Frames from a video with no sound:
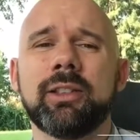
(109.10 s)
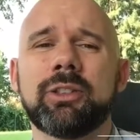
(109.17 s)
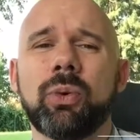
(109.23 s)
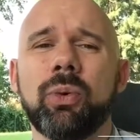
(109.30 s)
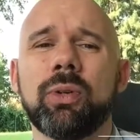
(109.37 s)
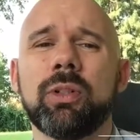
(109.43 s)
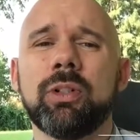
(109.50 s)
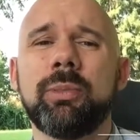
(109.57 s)
So
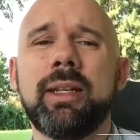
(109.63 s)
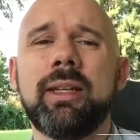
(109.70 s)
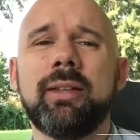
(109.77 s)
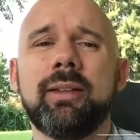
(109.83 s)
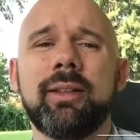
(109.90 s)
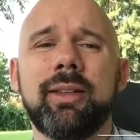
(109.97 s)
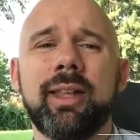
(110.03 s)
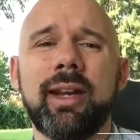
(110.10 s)
we're going to
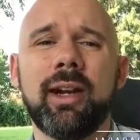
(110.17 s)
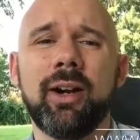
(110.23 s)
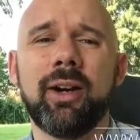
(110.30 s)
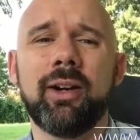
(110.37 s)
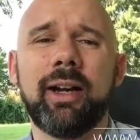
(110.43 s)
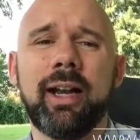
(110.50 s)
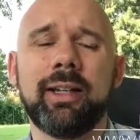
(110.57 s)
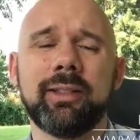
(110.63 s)
be
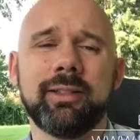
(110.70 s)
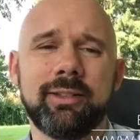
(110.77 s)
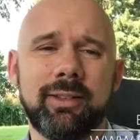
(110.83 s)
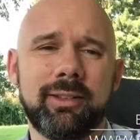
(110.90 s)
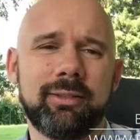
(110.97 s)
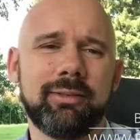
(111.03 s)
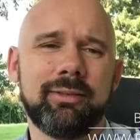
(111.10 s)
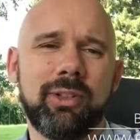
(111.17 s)
there at,
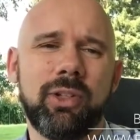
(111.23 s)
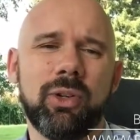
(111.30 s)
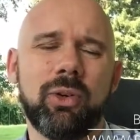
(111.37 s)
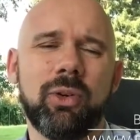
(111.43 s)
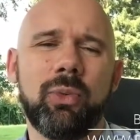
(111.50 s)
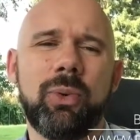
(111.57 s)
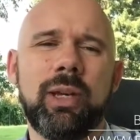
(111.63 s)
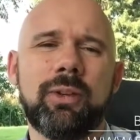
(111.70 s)
you
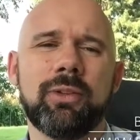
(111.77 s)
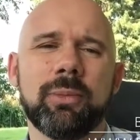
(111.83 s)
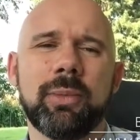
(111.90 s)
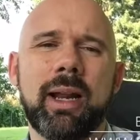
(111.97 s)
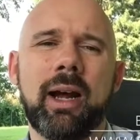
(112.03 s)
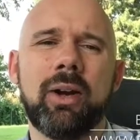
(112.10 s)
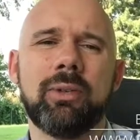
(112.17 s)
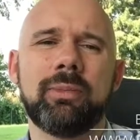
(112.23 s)
know, a week from
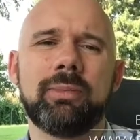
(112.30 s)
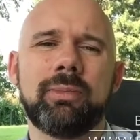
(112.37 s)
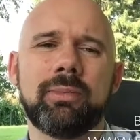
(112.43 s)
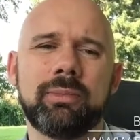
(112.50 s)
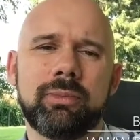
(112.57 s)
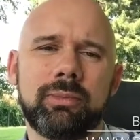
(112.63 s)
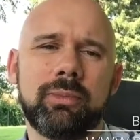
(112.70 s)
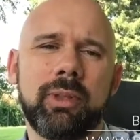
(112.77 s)
now
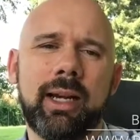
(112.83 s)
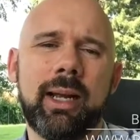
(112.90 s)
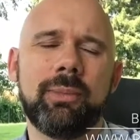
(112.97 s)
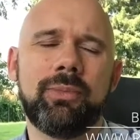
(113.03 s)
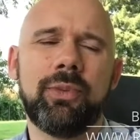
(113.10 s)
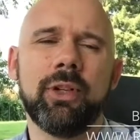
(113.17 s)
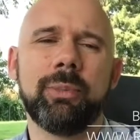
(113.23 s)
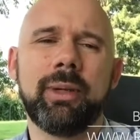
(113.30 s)
when I'm
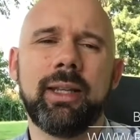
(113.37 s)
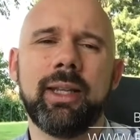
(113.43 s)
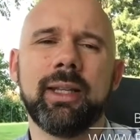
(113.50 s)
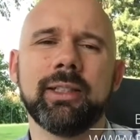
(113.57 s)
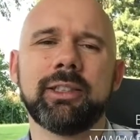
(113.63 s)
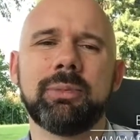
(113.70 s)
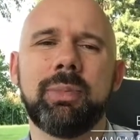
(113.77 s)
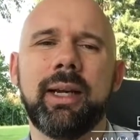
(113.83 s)
filming
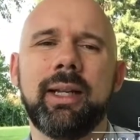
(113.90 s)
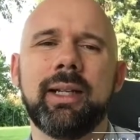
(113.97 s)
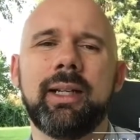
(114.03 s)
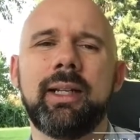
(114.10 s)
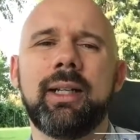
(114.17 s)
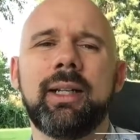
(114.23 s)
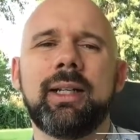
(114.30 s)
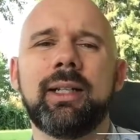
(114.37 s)
this, but
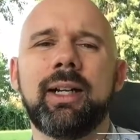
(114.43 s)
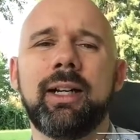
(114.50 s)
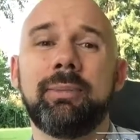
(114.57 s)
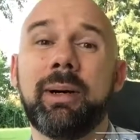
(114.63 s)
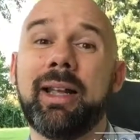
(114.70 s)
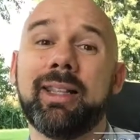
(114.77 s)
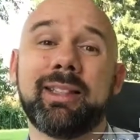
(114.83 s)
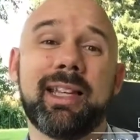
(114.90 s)

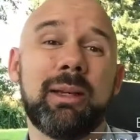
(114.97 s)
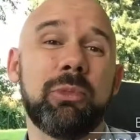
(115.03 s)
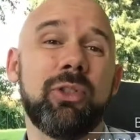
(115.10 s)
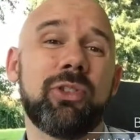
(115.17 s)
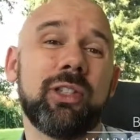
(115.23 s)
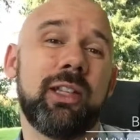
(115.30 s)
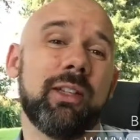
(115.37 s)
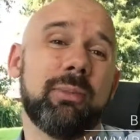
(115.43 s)
by the time you
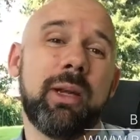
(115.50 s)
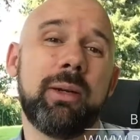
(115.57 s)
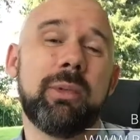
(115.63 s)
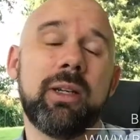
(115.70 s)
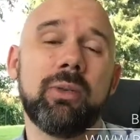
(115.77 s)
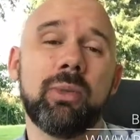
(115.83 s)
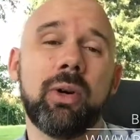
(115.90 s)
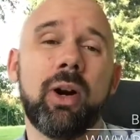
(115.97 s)
see it,
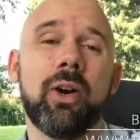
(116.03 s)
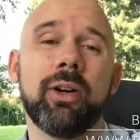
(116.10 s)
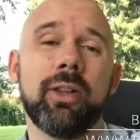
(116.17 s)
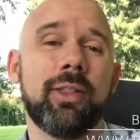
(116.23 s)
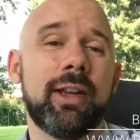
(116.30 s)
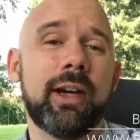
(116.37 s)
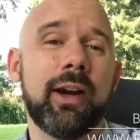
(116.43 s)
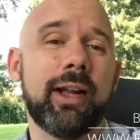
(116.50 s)
maybe we're already
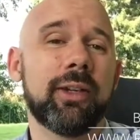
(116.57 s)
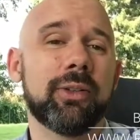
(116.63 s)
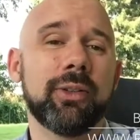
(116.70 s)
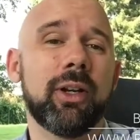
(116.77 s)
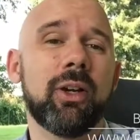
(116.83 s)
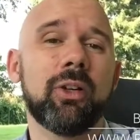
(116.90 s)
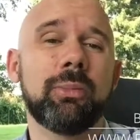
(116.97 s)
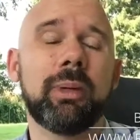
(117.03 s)
there. I don't
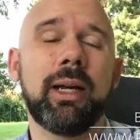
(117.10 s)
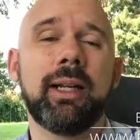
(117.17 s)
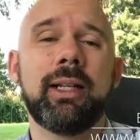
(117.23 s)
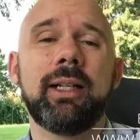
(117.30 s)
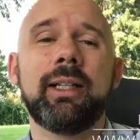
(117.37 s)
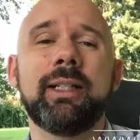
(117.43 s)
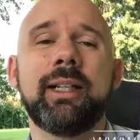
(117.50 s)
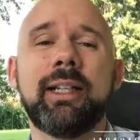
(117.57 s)
know. But
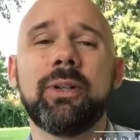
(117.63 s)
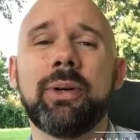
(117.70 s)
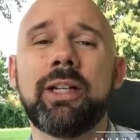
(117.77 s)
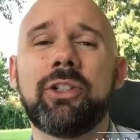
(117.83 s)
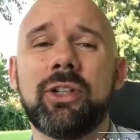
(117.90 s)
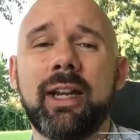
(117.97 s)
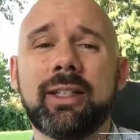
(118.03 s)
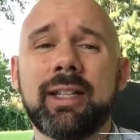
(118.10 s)
anyway,
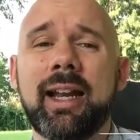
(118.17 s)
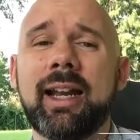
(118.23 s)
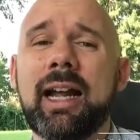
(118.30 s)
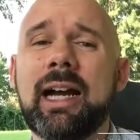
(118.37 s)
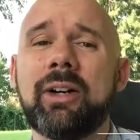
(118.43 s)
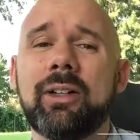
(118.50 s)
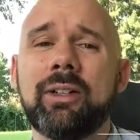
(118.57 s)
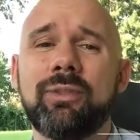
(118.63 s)
check that
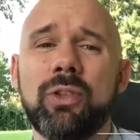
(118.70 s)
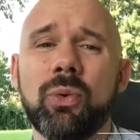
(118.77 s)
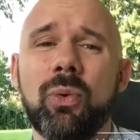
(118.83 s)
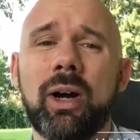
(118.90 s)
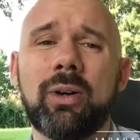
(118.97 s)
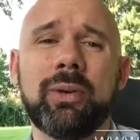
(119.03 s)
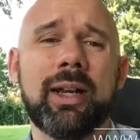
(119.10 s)
out if you want.